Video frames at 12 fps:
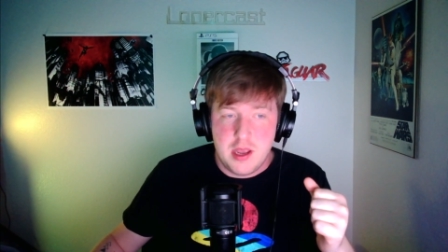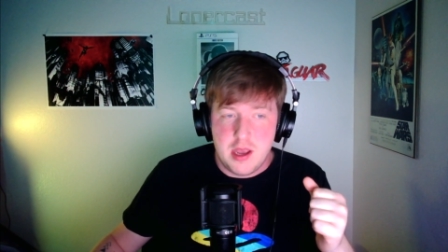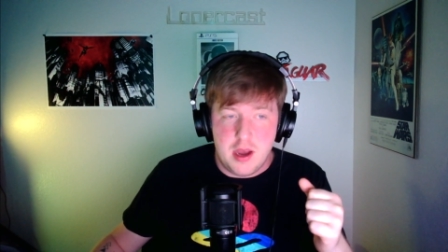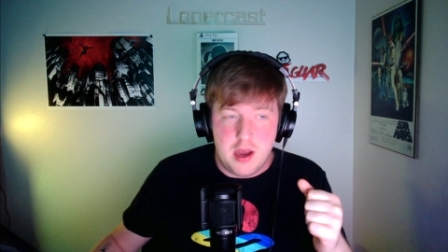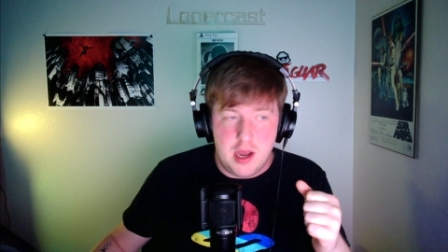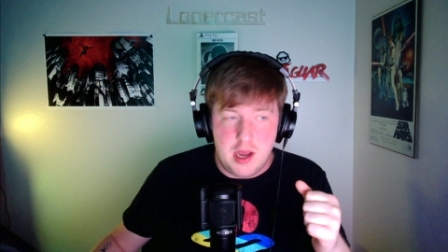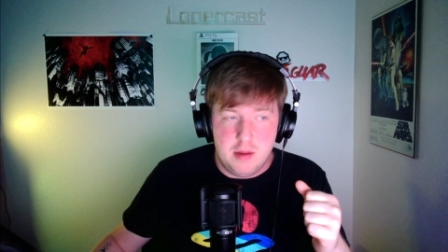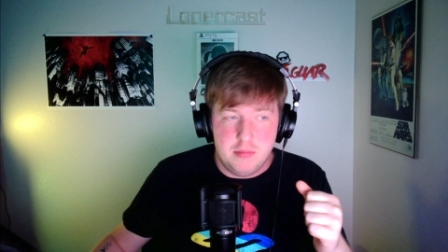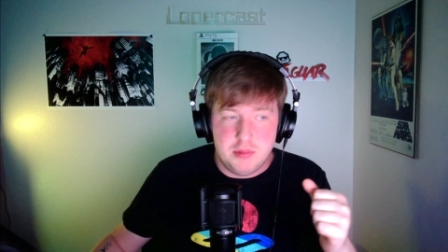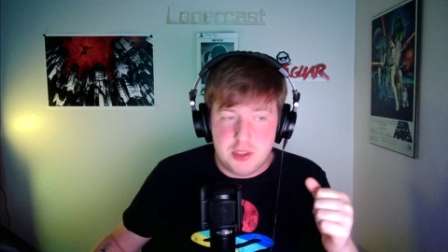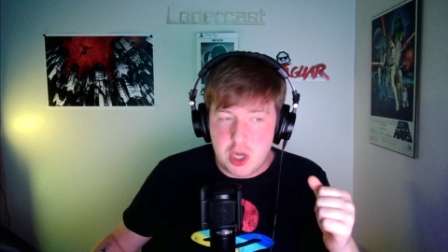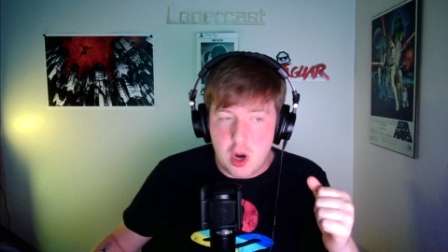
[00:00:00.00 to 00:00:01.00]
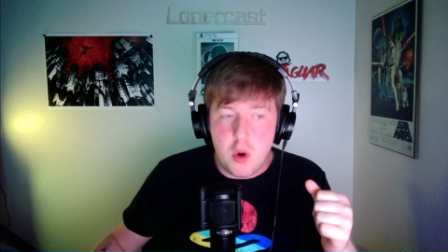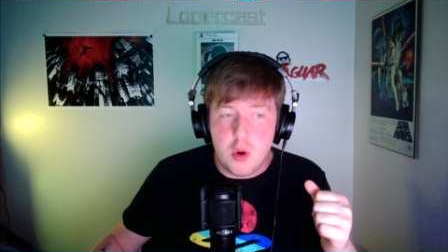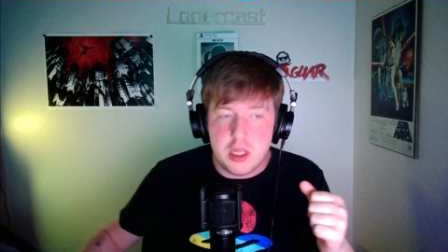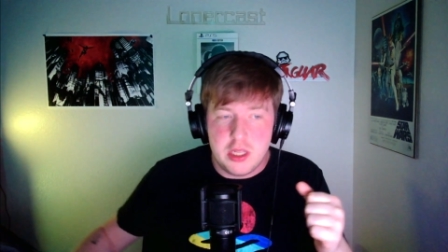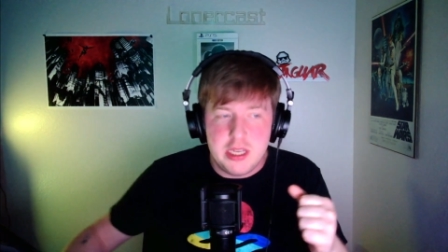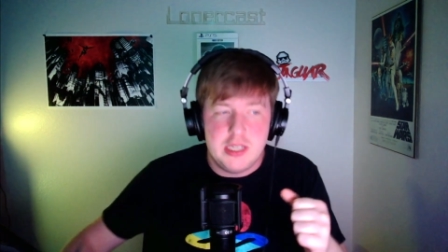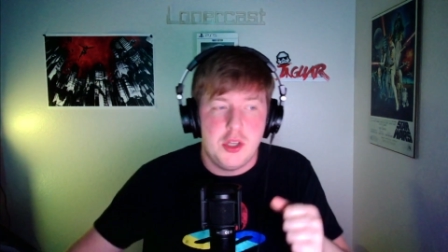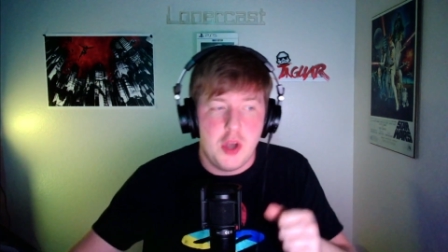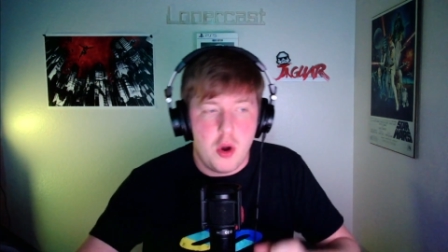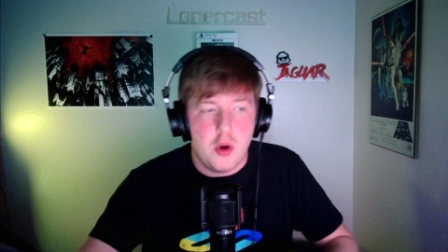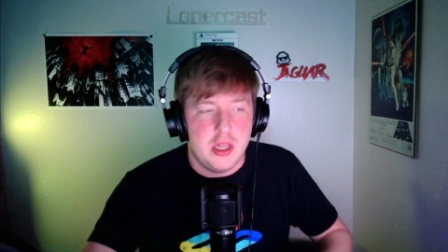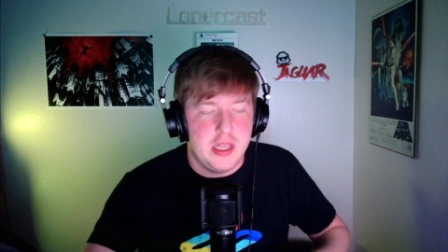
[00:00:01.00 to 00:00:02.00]
Uh, totally,
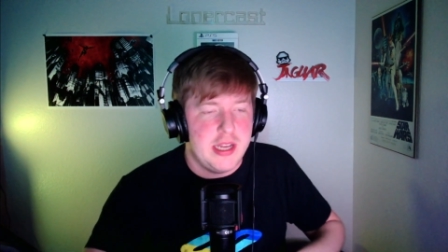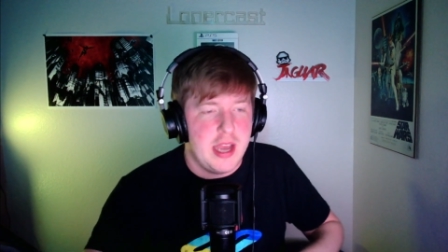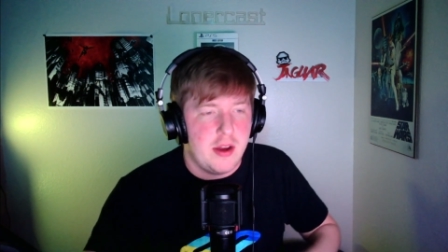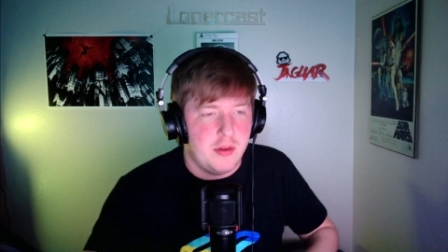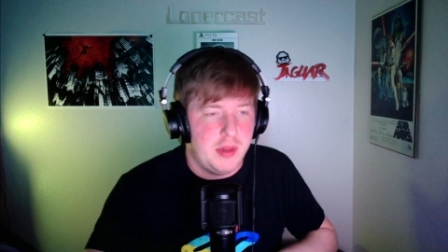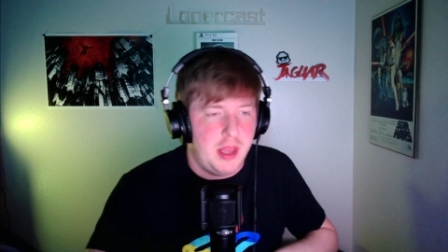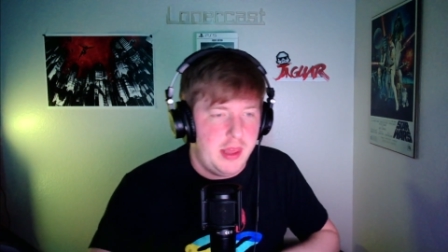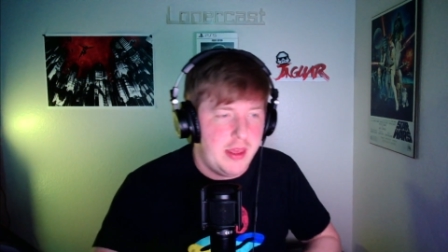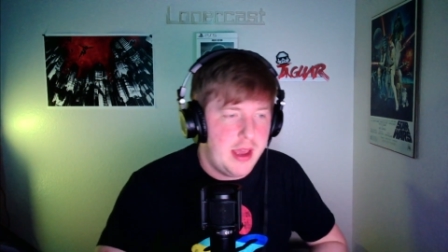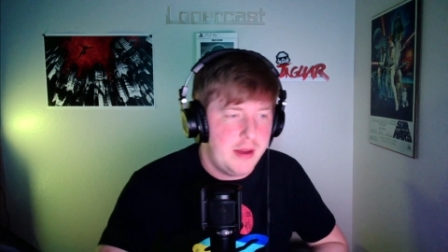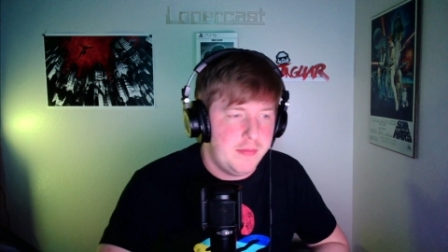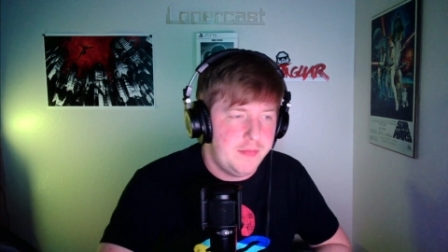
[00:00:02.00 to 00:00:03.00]
totally down to play that.